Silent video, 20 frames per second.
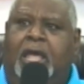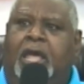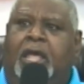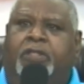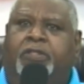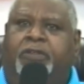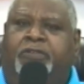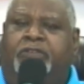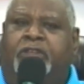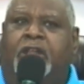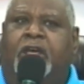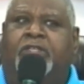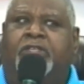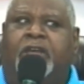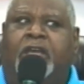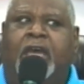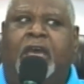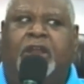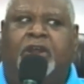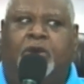There's another
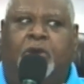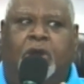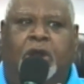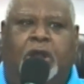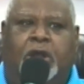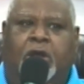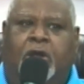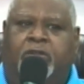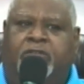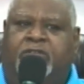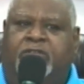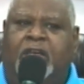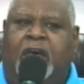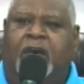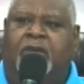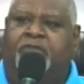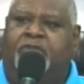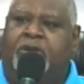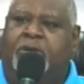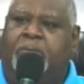category called
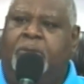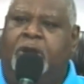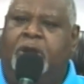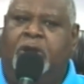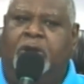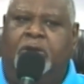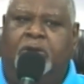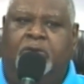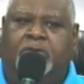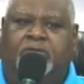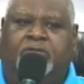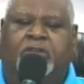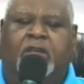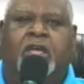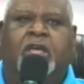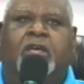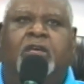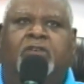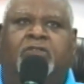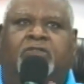sovereign miracles.
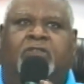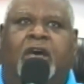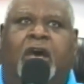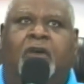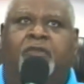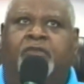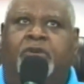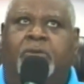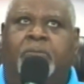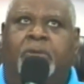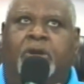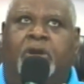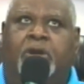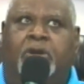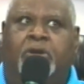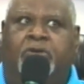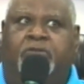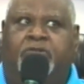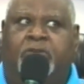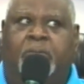Sovereign
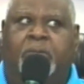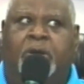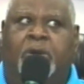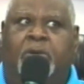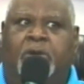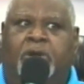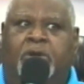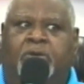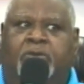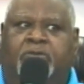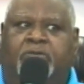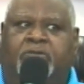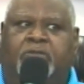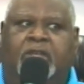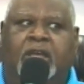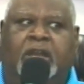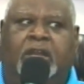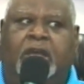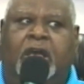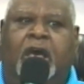miracles are miracles
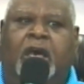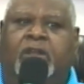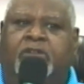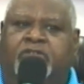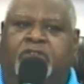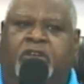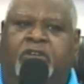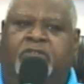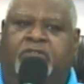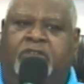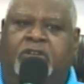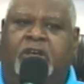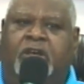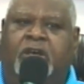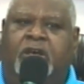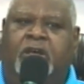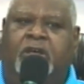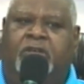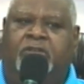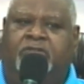that God just
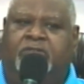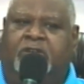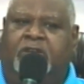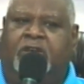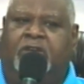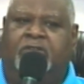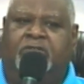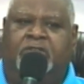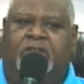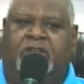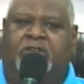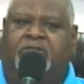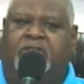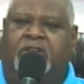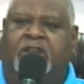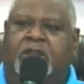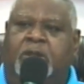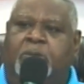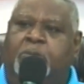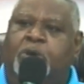does because He's
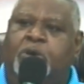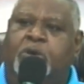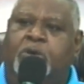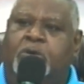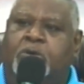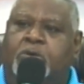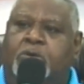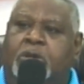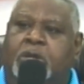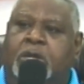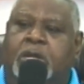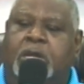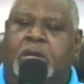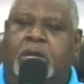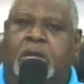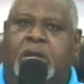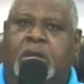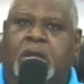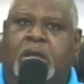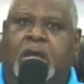in the mood,
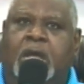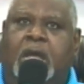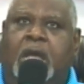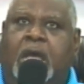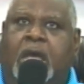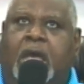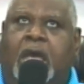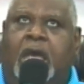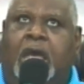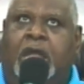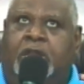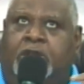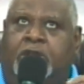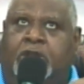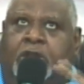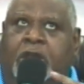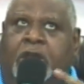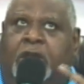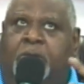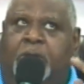and
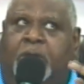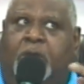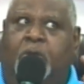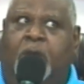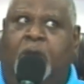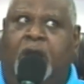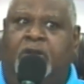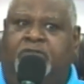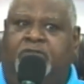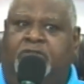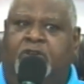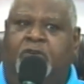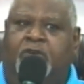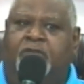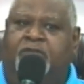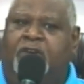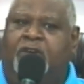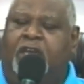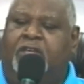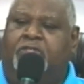you, it requires no
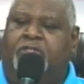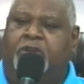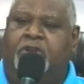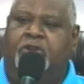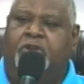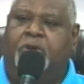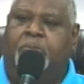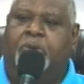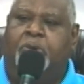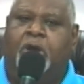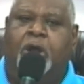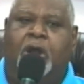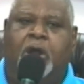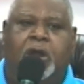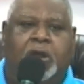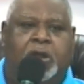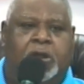faith on your part.